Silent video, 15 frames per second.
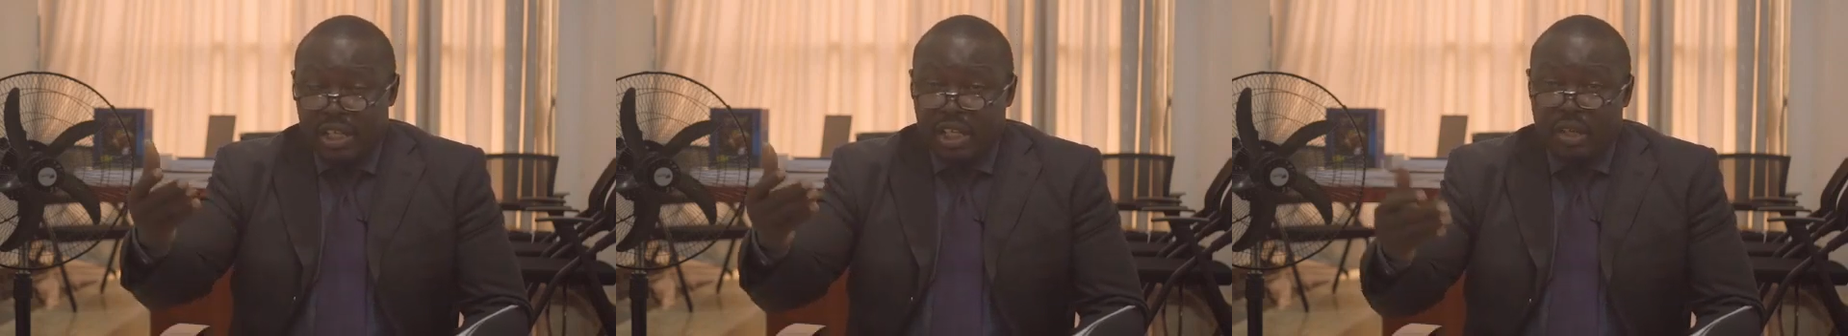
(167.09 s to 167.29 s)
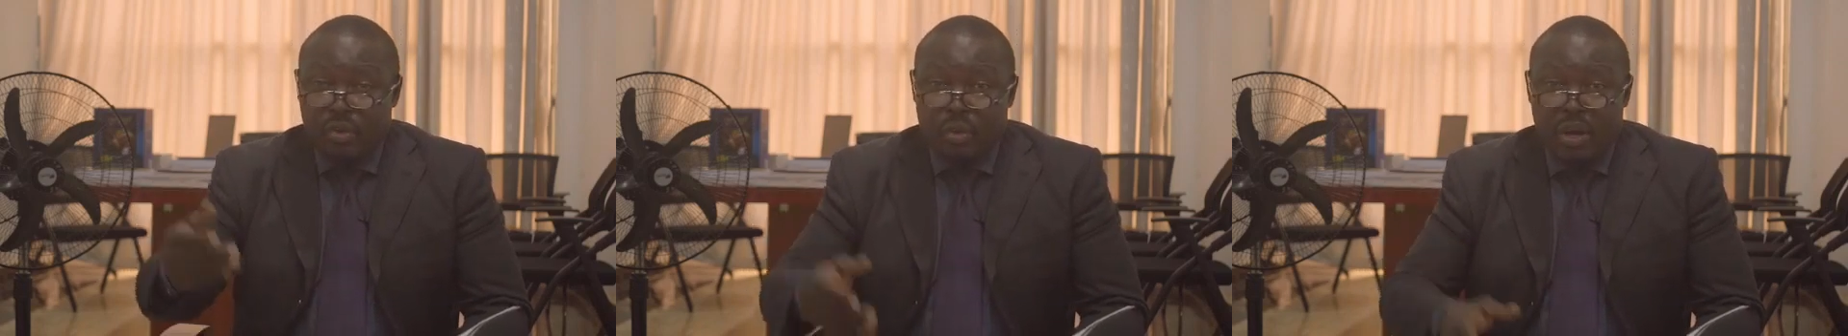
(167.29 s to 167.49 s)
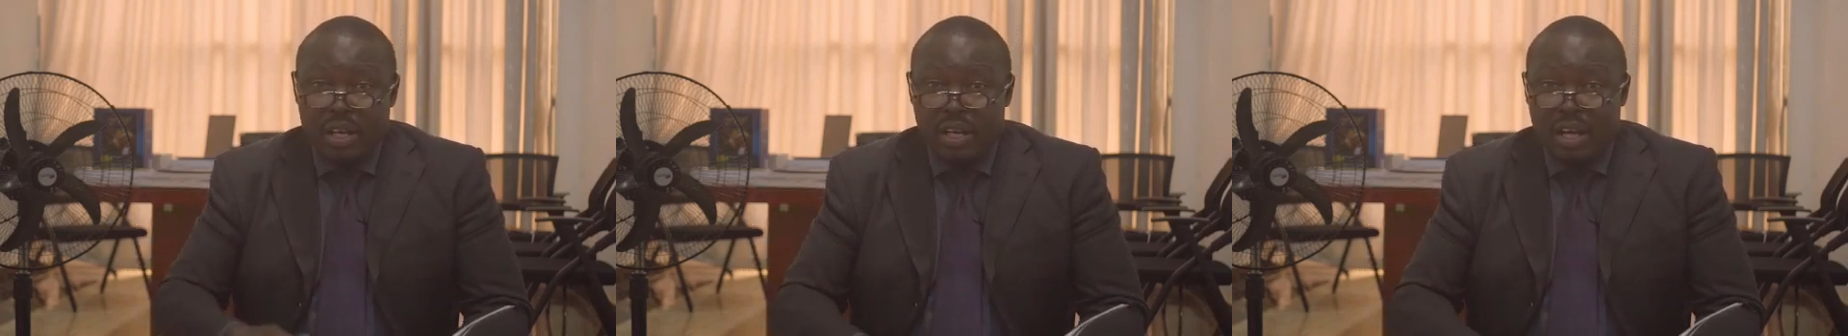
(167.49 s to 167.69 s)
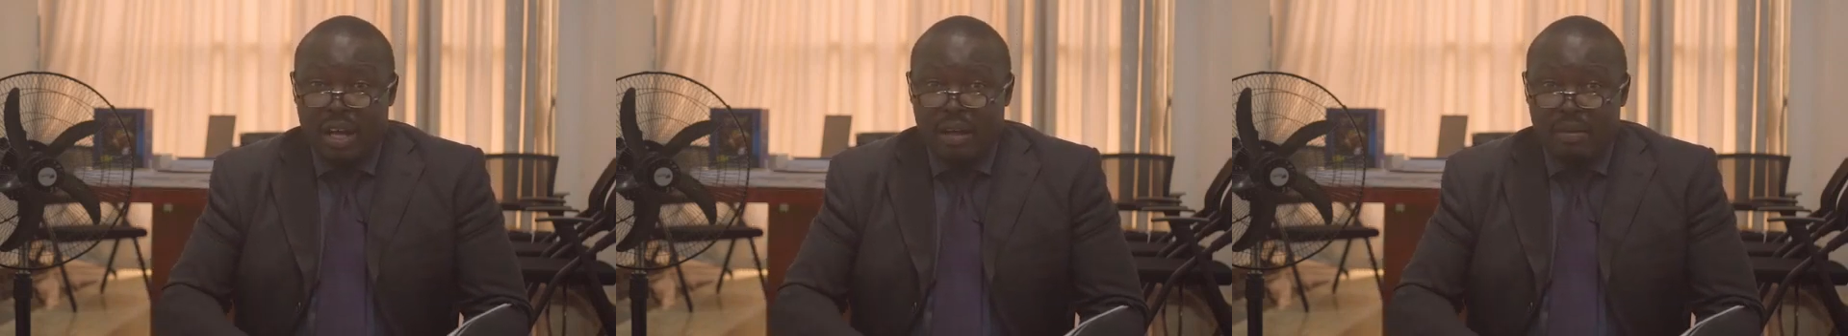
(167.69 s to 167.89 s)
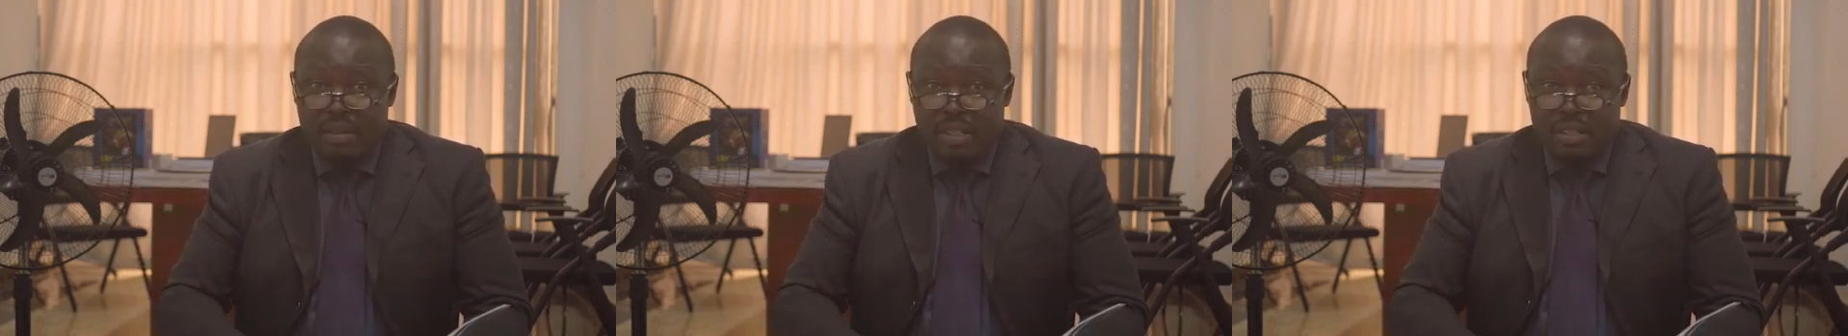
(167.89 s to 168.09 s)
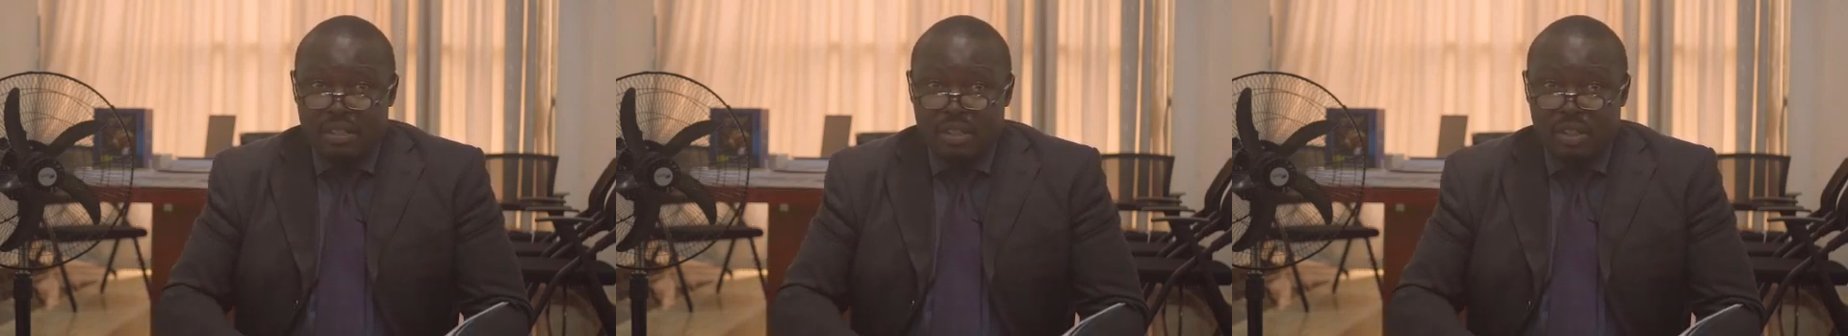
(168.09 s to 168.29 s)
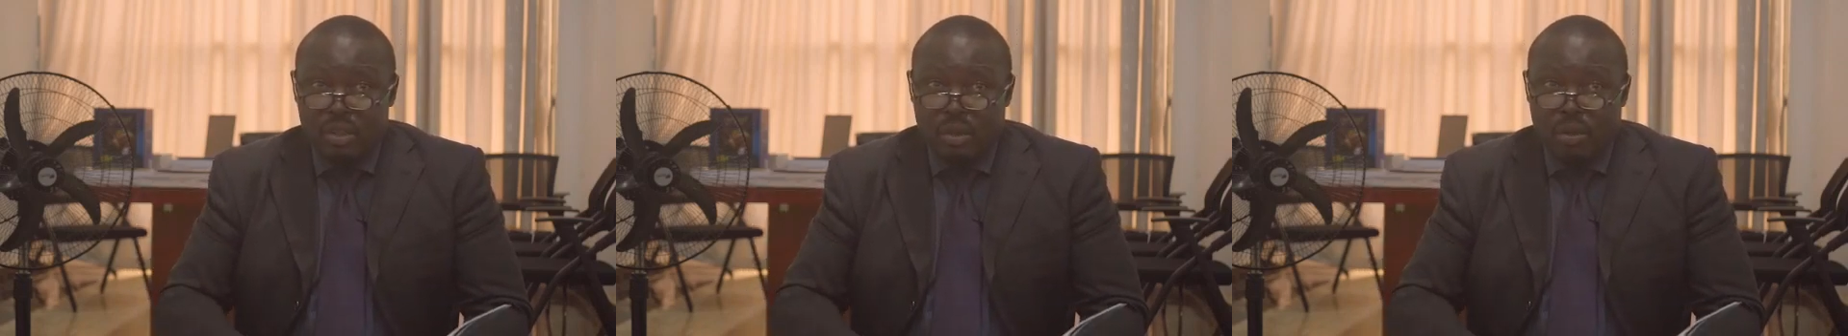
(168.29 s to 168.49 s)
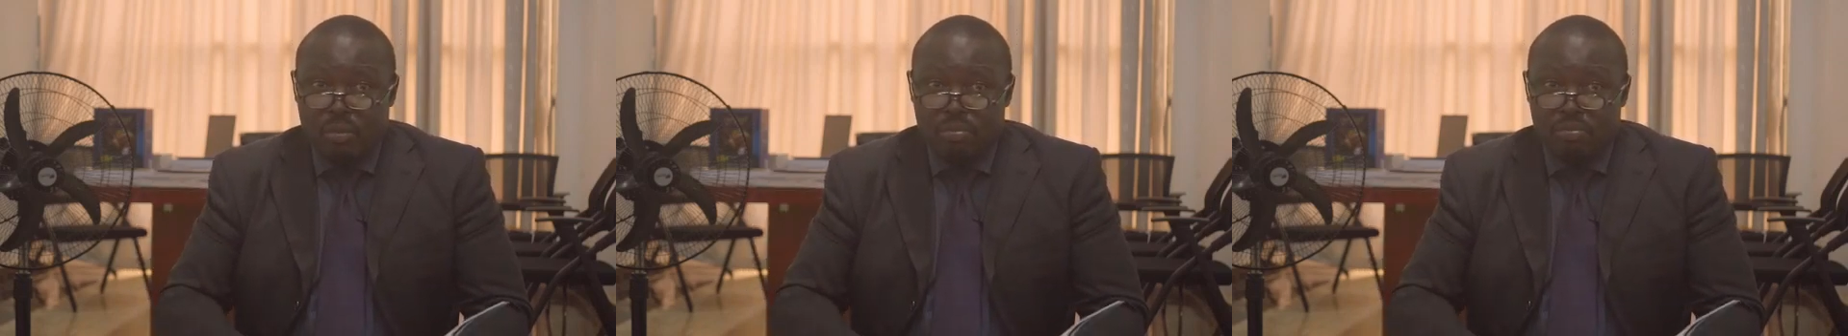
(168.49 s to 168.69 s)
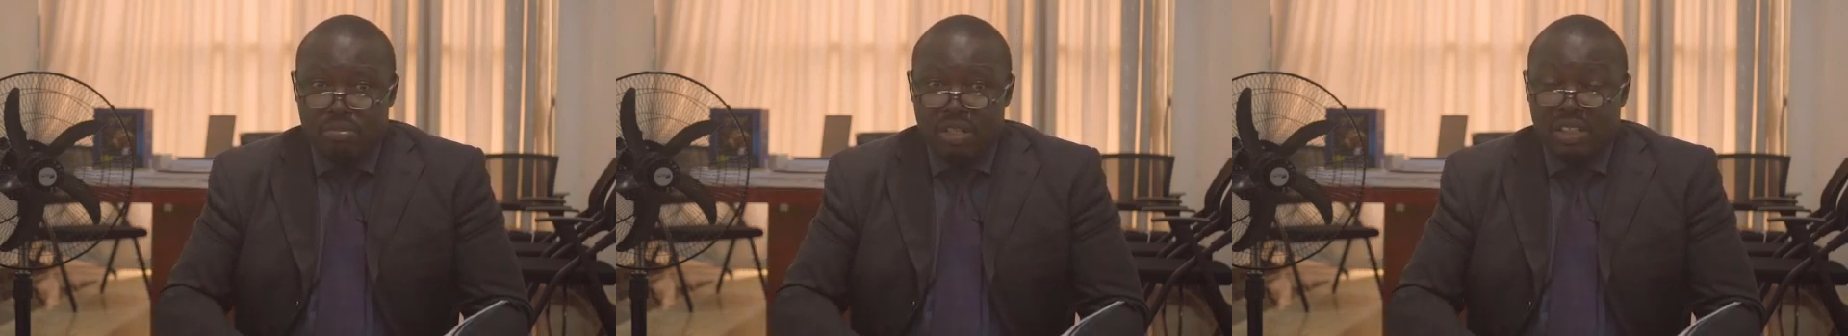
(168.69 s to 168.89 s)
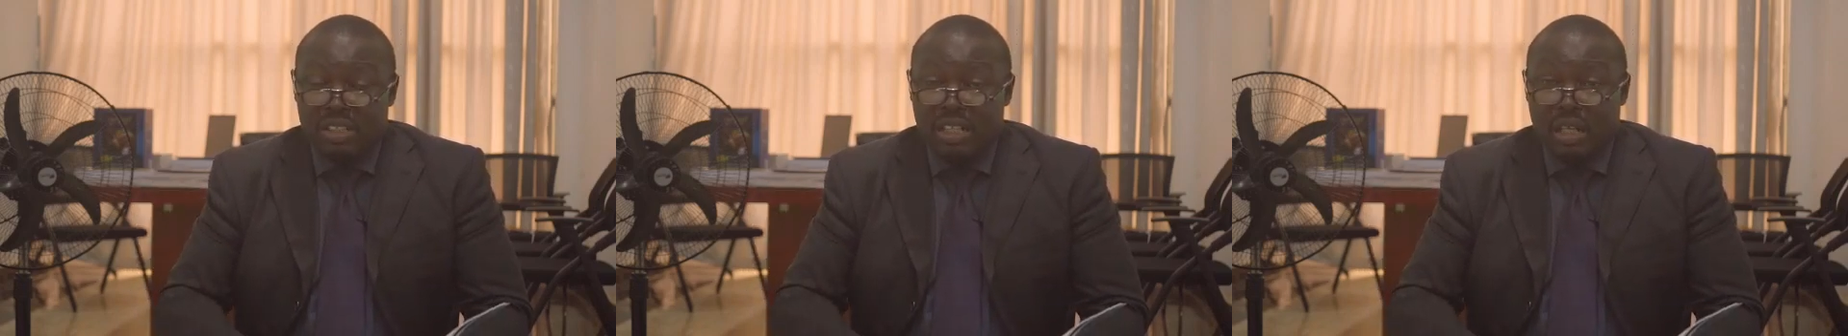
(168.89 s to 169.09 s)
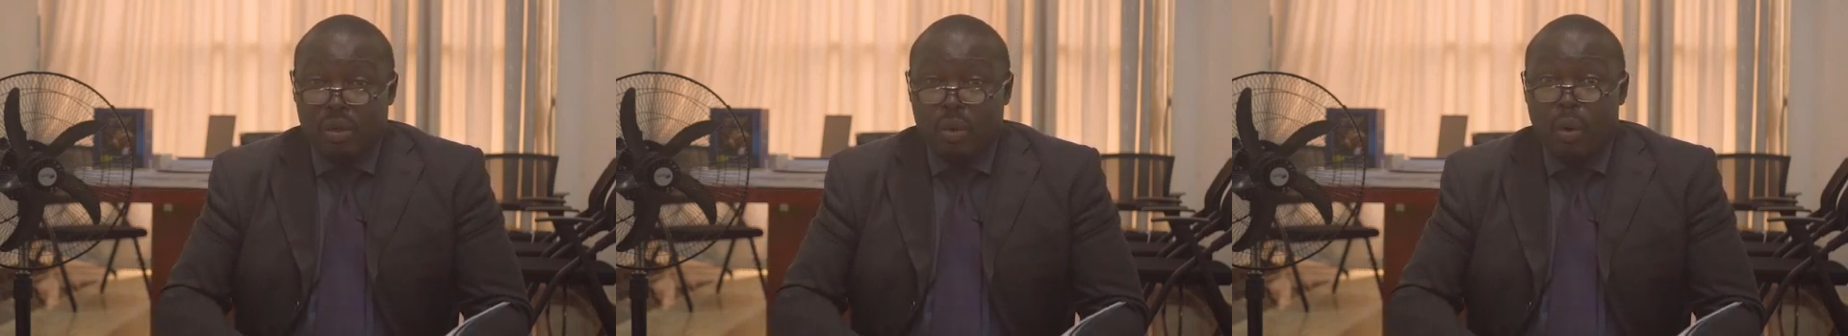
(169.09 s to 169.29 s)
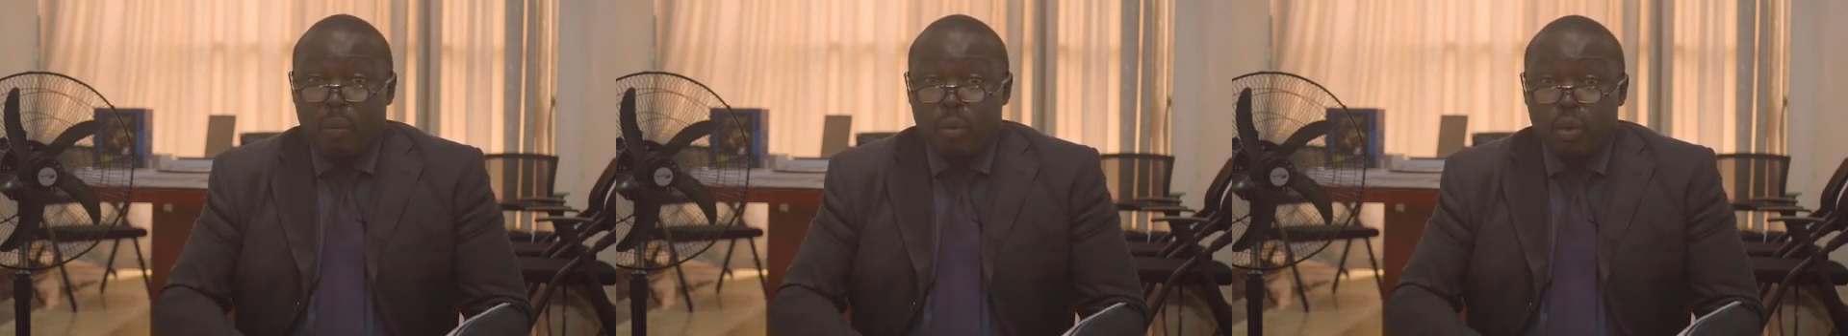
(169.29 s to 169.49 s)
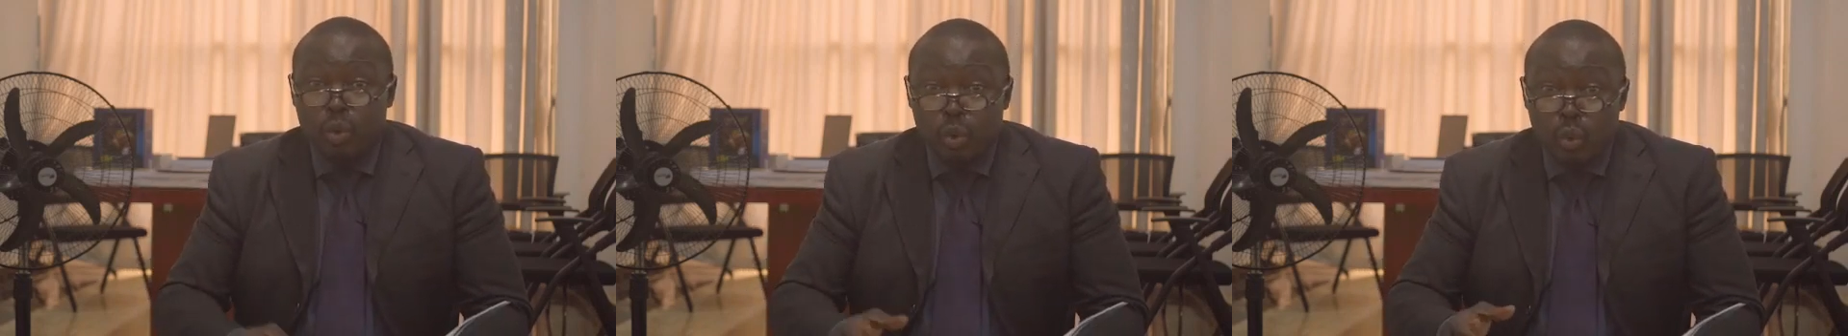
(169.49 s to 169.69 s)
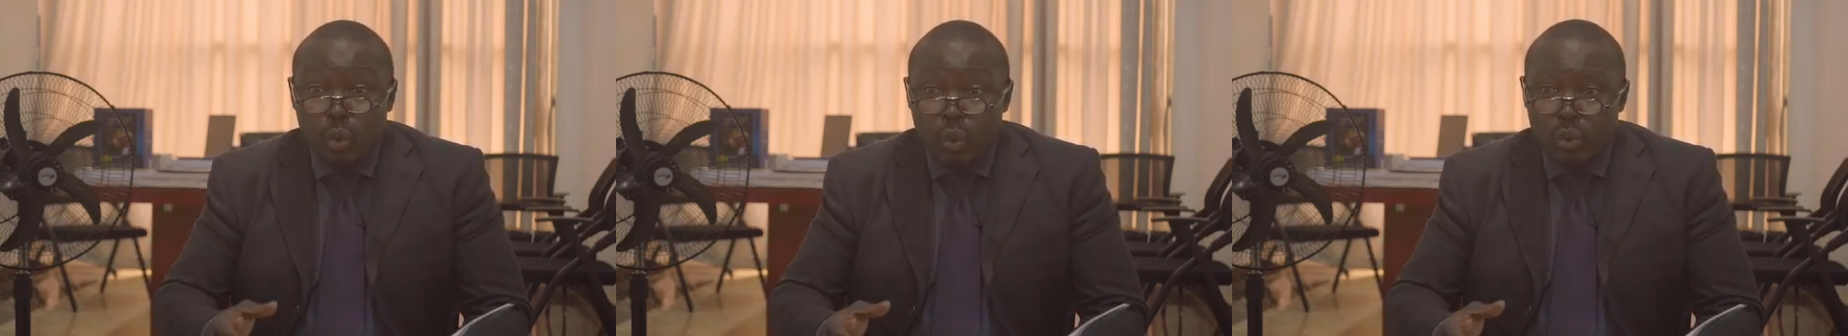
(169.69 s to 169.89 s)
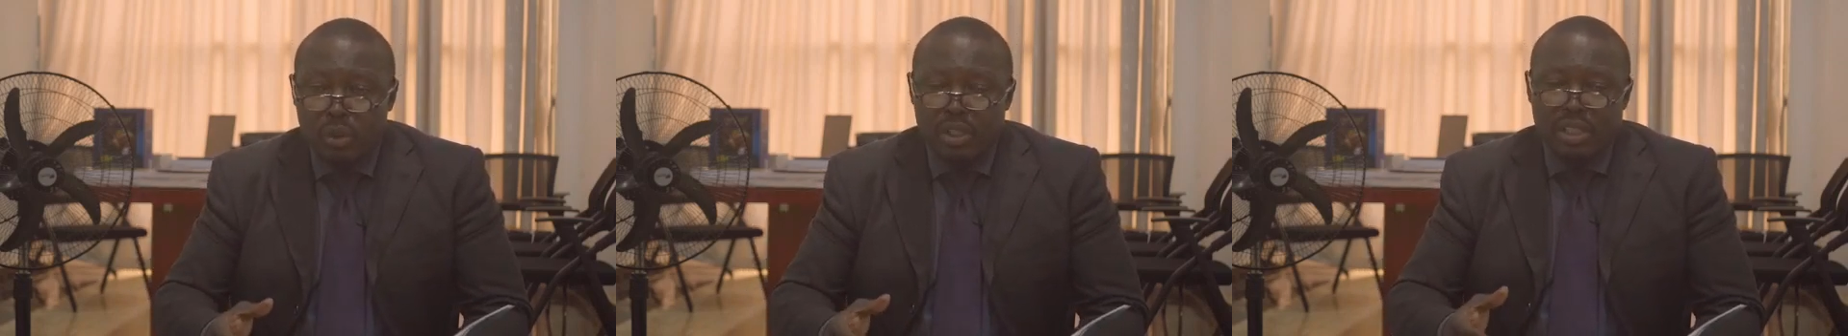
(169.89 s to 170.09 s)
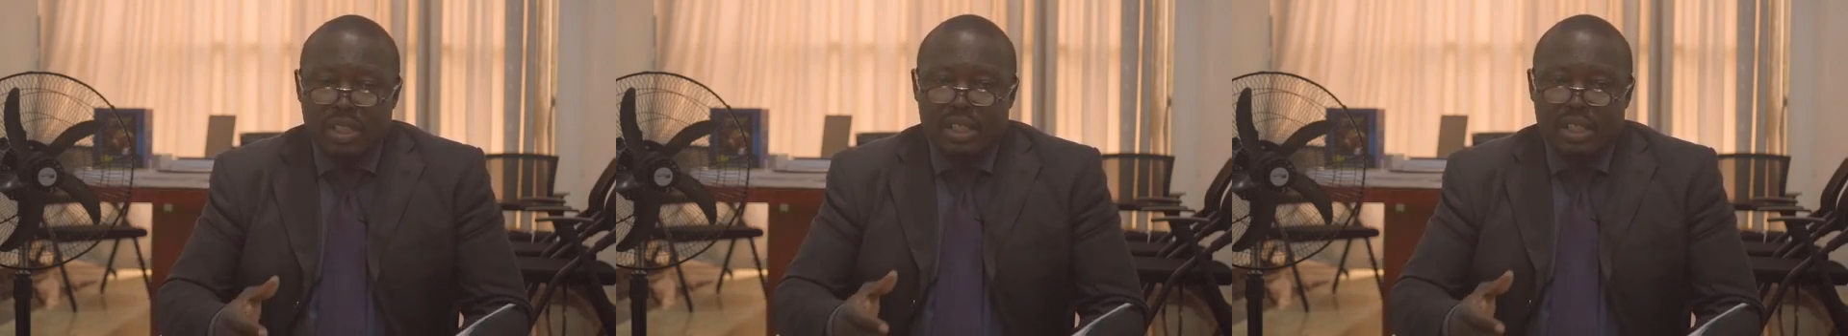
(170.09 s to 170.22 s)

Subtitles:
Rwanda, you know, things like Ubuntu